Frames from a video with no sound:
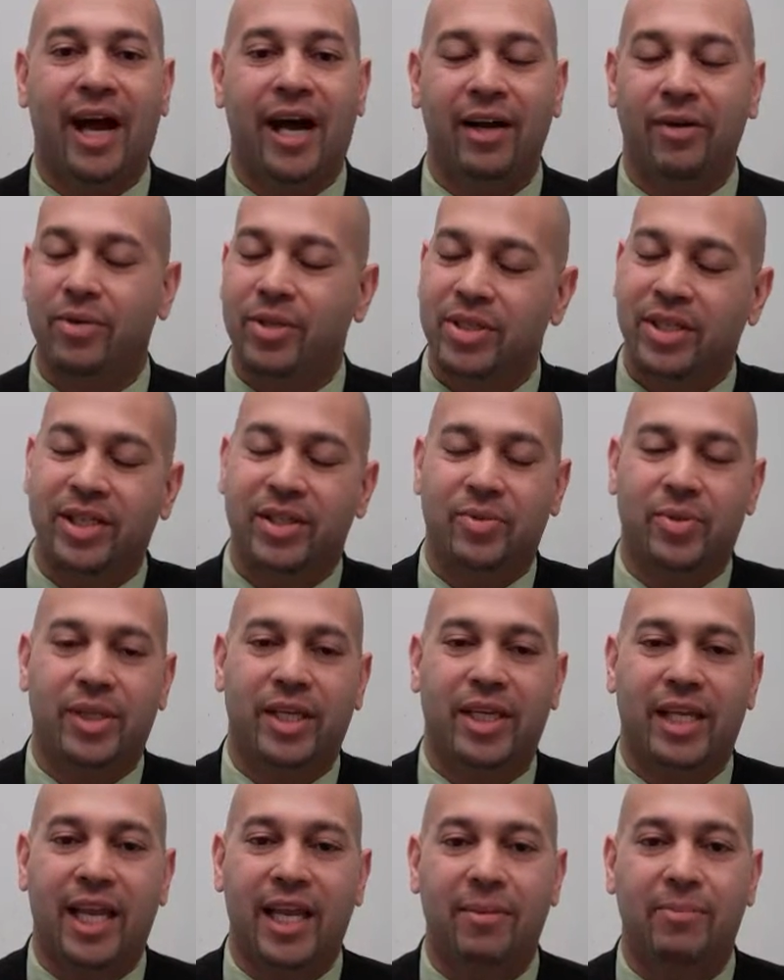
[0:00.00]
I always liked when
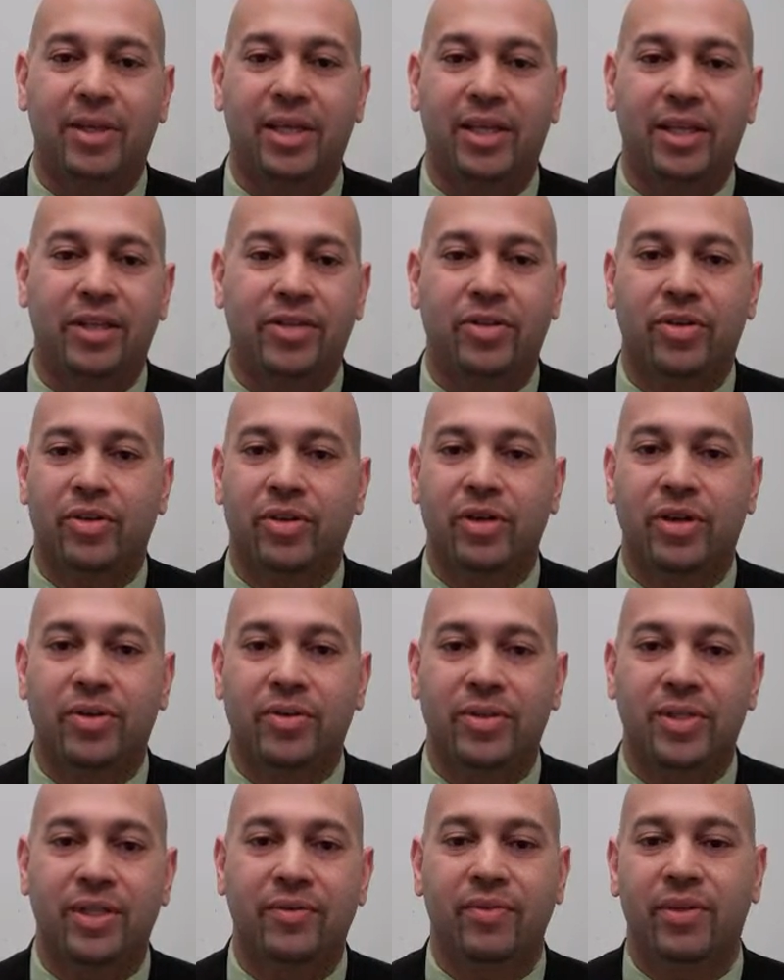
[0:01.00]
they came in and they took
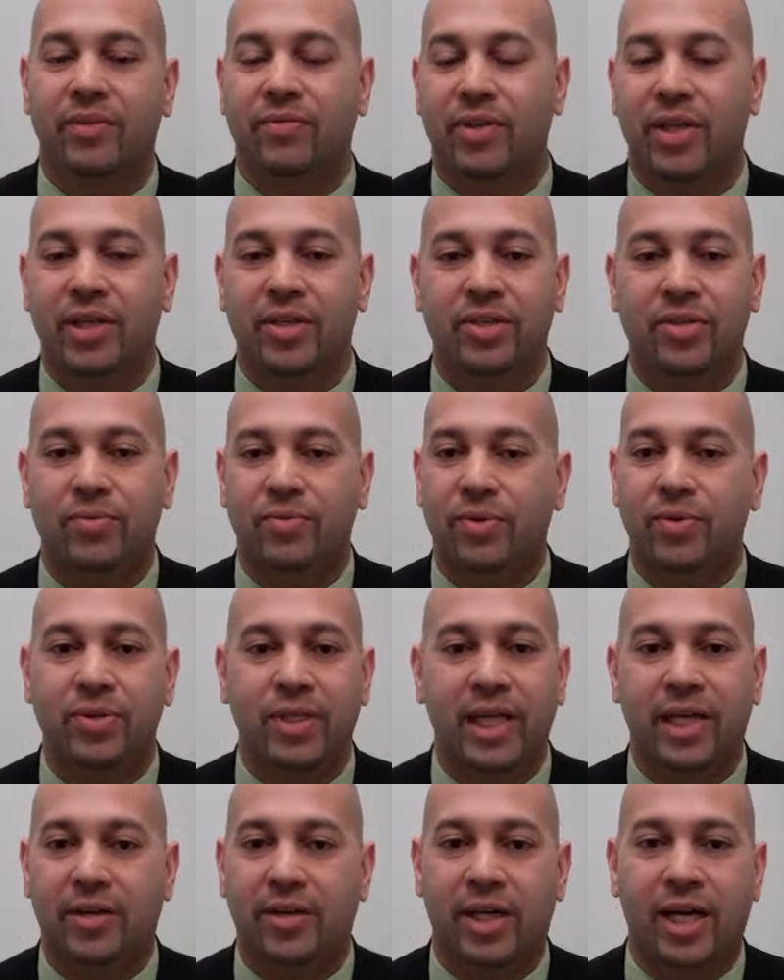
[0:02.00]
notes. Even if they just wrote
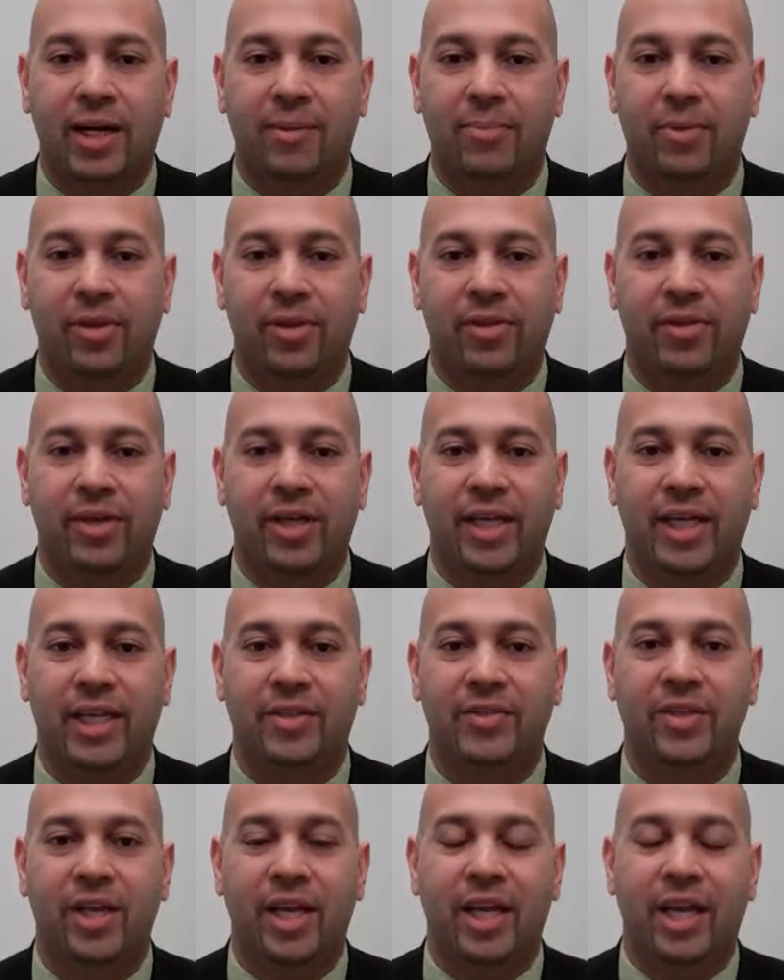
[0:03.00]
down a couple of
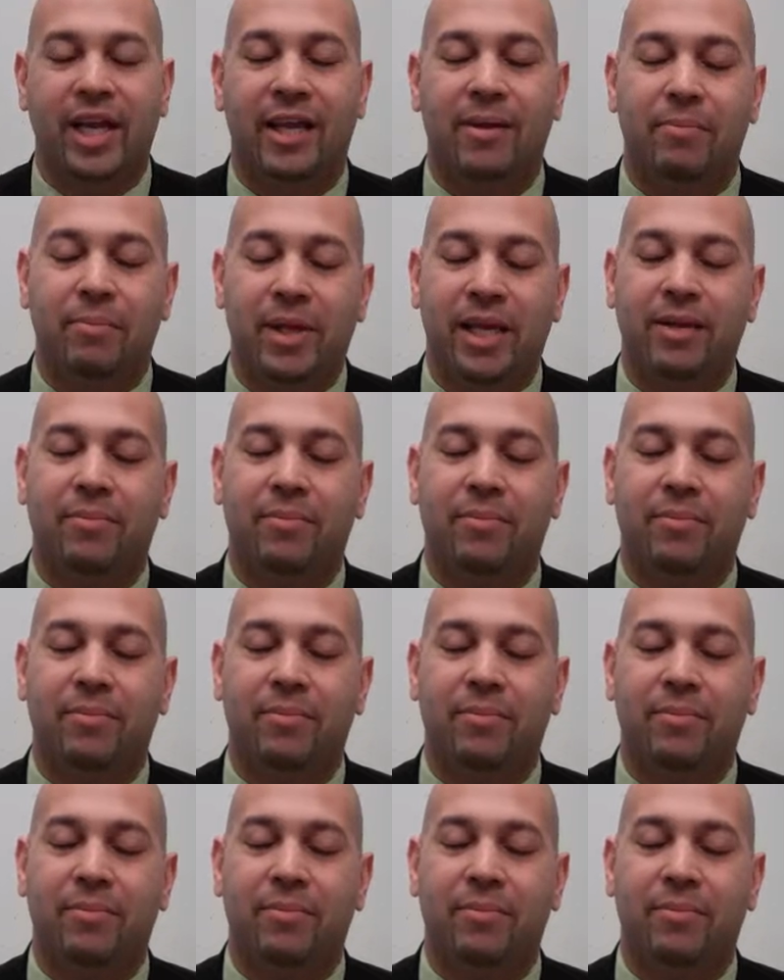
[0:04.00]
things, it